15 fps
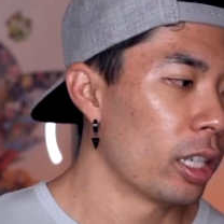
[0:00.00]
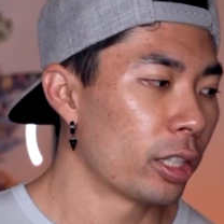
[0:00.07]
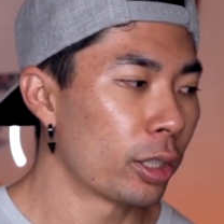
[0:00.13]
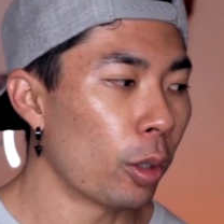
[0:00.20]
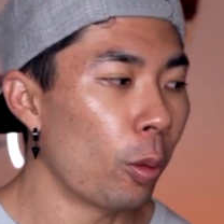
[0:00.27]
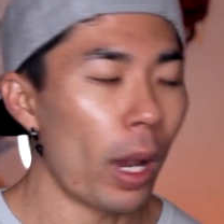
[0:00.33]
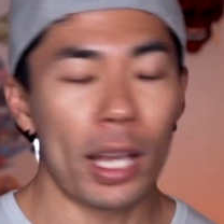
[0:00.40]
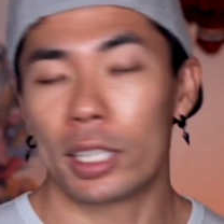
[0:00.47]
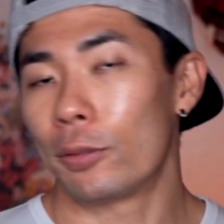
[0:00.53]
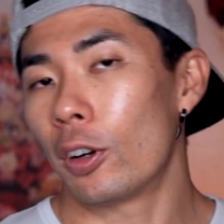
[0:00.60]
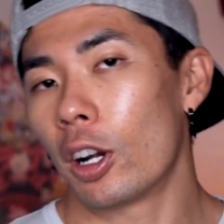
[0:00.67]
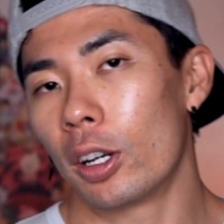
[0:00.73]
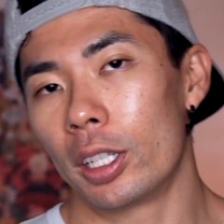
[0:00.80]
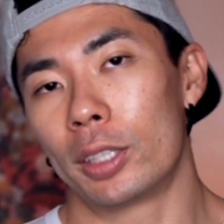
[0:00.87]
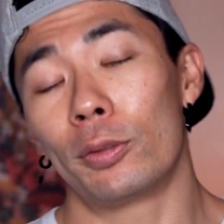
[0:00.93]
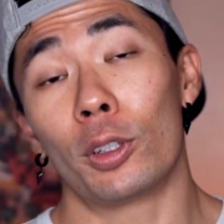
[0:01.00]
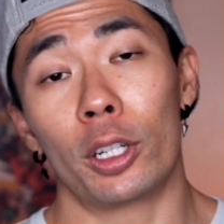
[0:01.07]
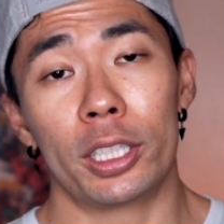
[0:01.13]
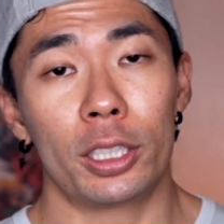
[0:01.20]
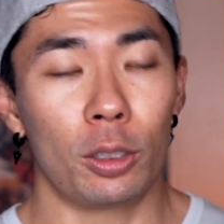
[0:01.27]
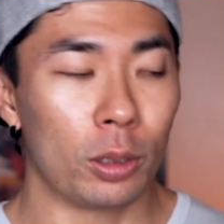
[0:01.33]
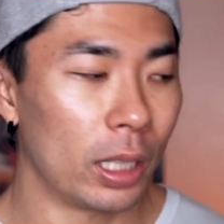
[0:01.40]
So as far as
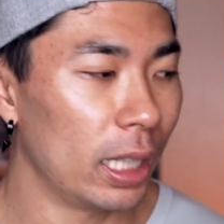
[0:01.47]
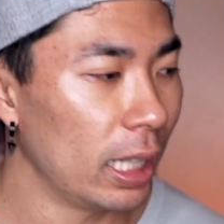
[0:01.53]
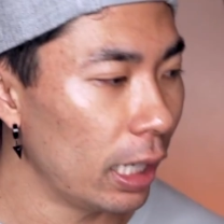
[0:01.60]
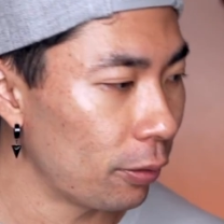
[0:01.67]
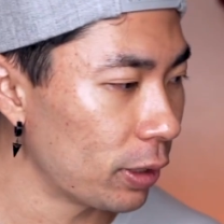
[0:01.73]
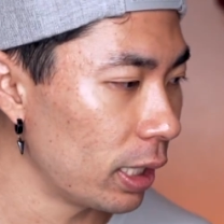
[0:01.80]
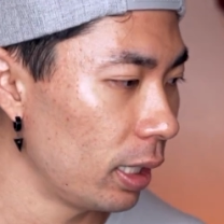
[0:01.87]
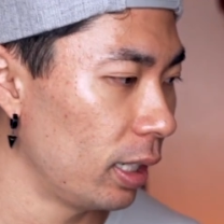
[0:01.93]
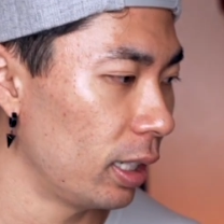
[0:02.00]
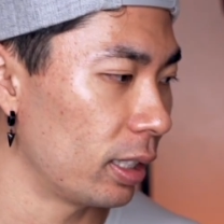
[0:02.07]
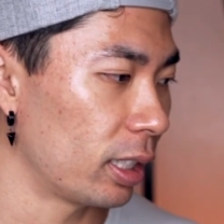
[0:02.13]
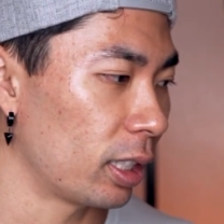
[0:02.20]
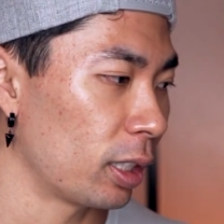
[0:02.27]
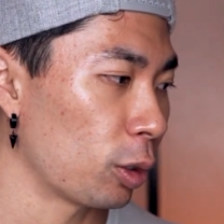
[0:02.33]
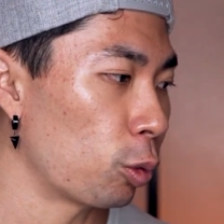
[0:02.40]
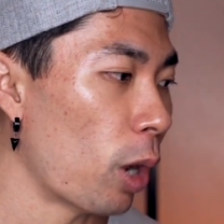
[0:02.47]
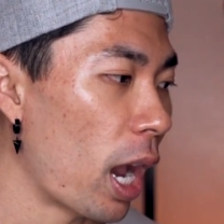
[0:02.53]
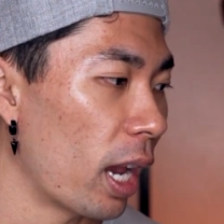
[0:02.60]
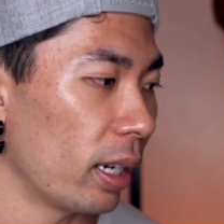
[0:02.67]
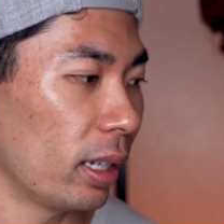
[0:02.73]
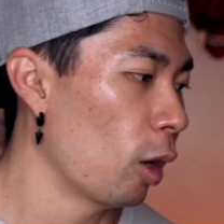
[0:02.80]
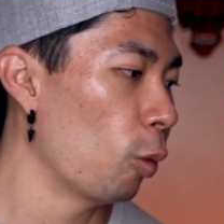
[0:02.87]
Florencio's lifts, his
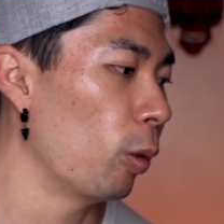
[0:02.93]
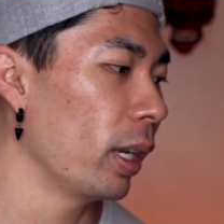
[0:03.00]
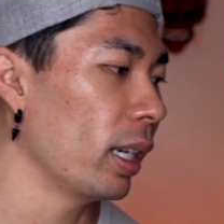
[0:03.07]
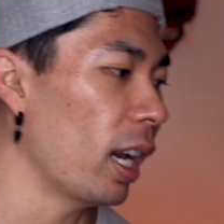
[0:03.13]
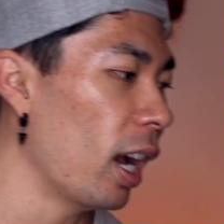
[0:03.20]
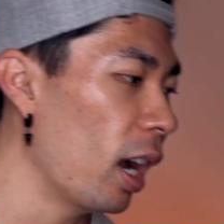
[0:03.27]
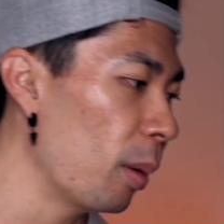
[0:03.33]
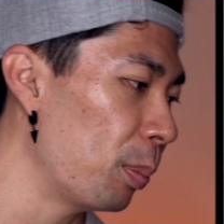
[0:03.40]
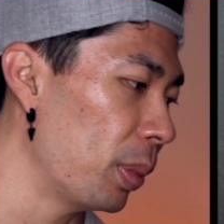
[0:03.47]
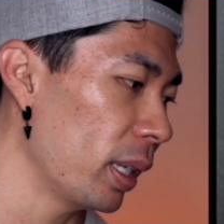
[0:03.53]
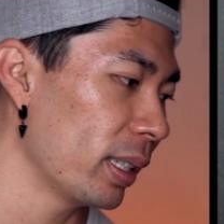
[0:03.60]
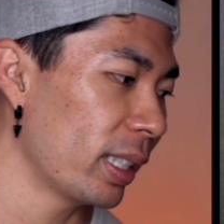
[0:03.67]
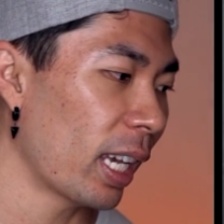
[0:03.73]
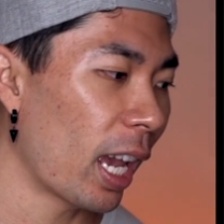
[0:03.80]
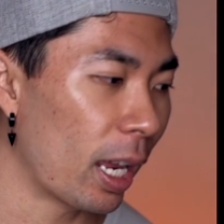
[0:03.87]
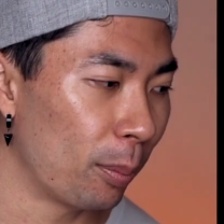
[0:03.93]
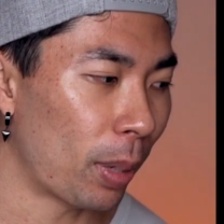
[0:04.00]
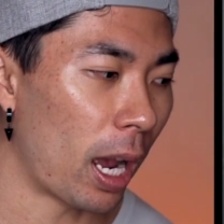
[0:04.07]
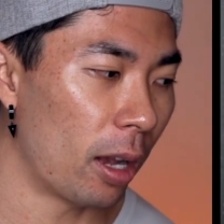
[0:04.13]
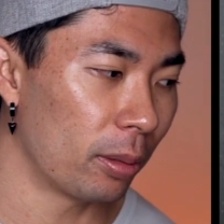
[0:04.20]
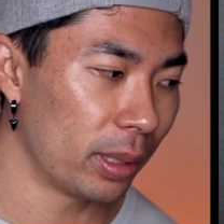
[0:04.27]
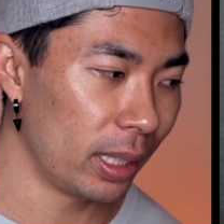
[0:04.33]
squat went up 10
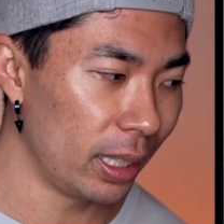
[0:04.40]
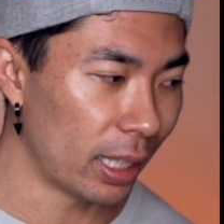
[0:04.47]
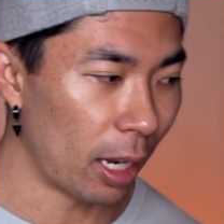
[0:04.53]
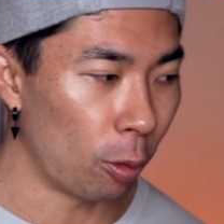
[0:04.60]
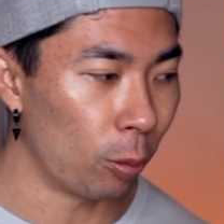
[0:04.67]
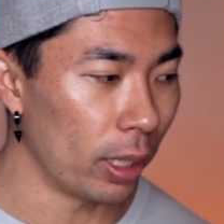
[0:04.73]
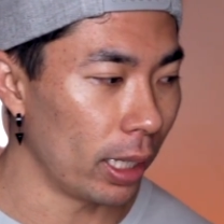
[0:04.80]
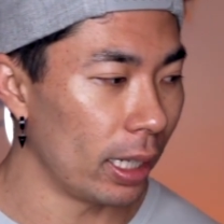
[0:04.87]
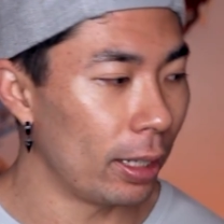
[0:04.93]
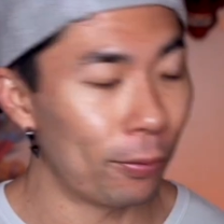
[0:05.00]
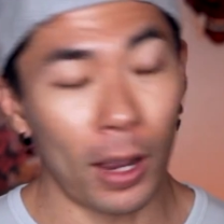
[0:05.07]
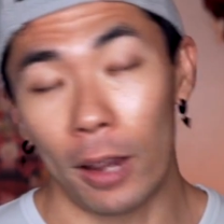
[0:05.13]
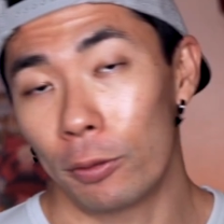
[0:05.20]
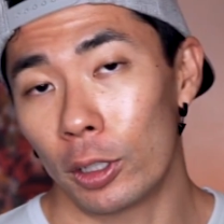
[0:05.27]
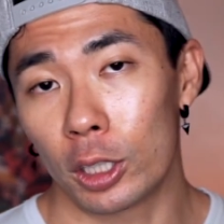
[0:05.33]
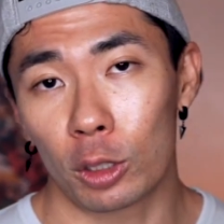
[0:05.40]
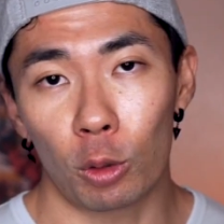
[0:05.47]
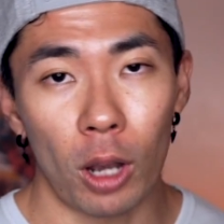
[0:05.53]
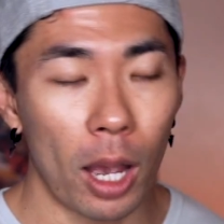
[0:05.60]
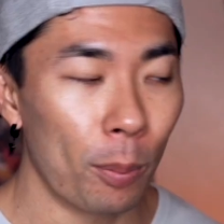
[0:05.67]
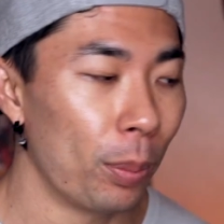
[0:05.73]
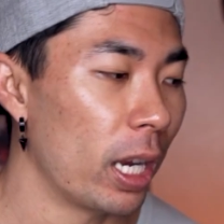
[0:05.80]
pounds. He's at 185 for a
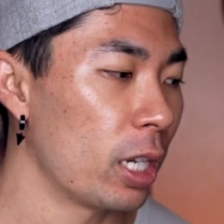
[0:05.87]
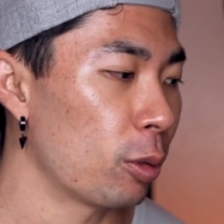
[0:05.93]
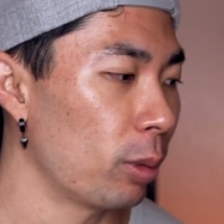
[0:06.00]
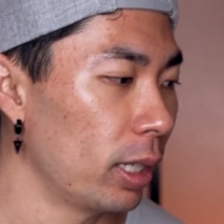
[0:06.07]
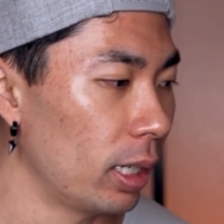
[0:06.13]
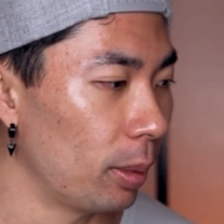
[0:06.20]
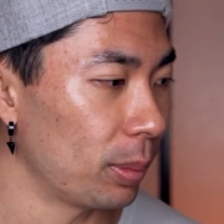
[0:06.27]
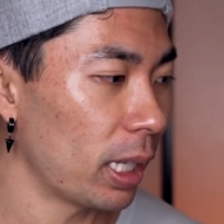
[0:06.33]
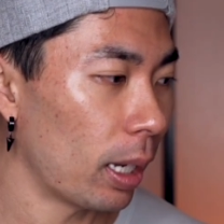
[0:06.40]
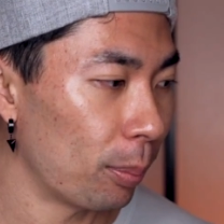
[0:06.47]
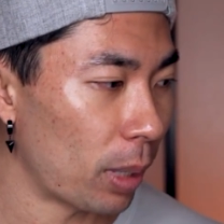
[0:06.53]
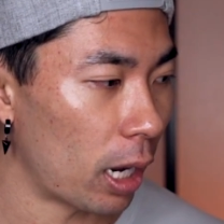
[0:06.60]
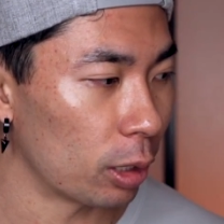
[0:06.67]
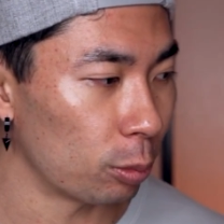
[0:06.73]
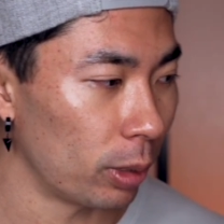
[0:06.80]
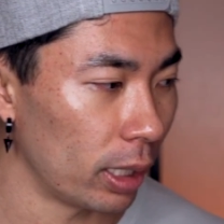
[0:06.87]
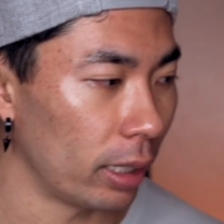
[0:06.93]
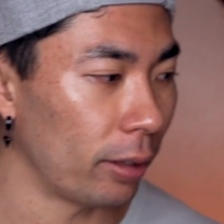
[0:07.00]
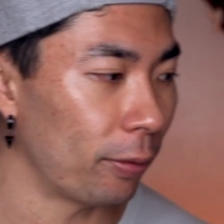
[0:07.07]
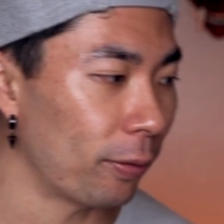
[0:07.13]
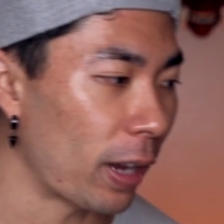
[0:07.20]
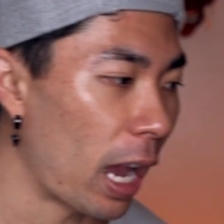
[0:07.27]
squat. Bench went up 10 pounds,
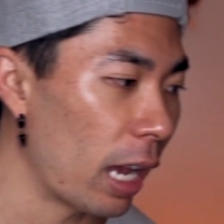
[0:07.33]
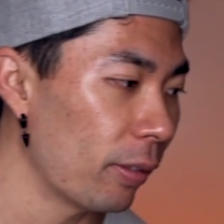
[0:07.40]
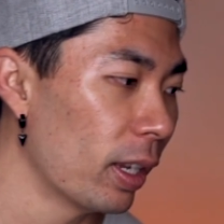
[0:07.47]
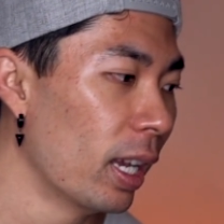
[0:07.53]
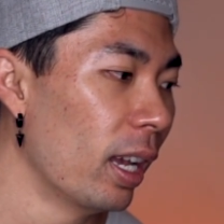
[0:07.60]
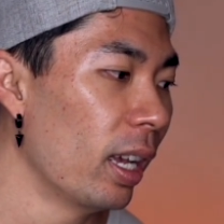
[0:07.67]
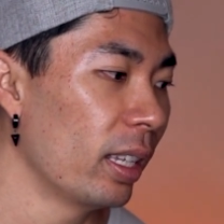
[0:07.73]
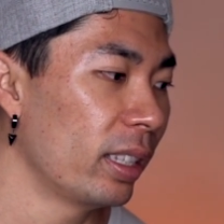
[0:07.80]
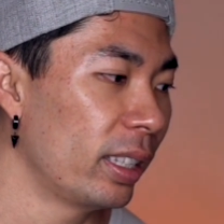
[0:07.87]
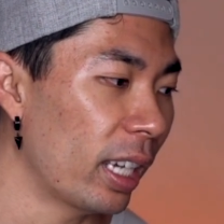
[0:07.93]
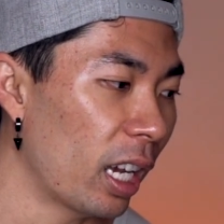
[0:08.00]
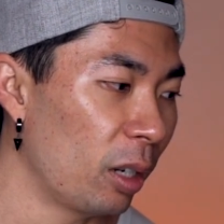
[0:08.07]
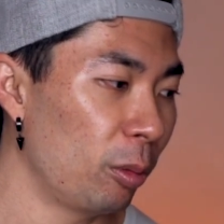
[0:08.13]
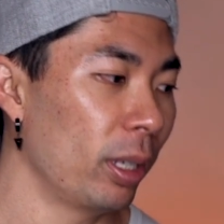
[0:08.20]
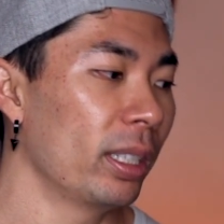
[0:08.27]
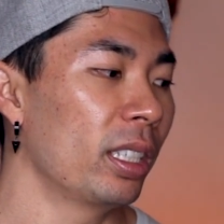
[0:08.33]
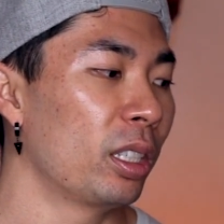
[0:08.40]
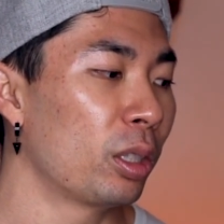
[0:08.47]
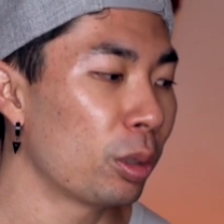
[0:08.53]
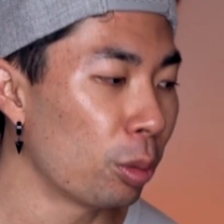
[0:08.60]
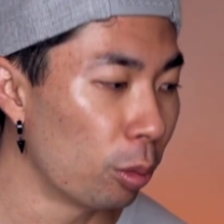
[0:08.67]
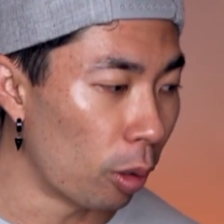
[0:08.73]
185. Dead went to
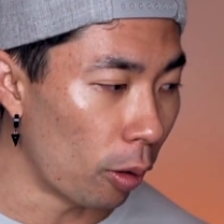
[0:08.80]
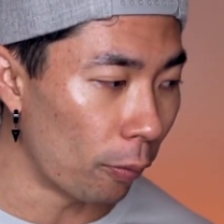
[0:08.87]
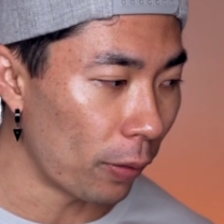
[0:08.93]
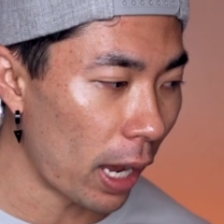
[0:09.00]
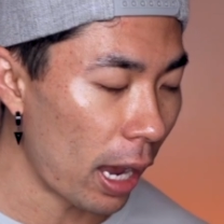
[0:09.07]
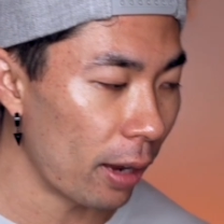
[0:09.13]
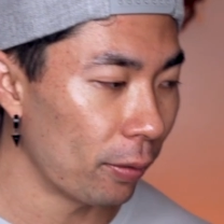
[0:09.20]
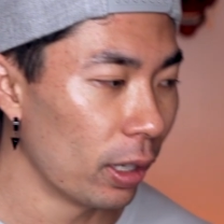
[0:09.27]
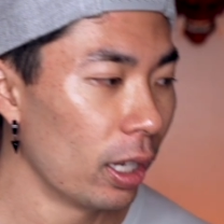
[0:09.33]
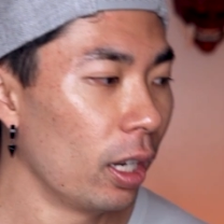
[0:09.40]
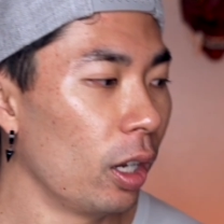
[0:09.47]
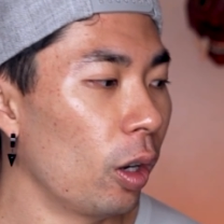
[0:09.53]
205.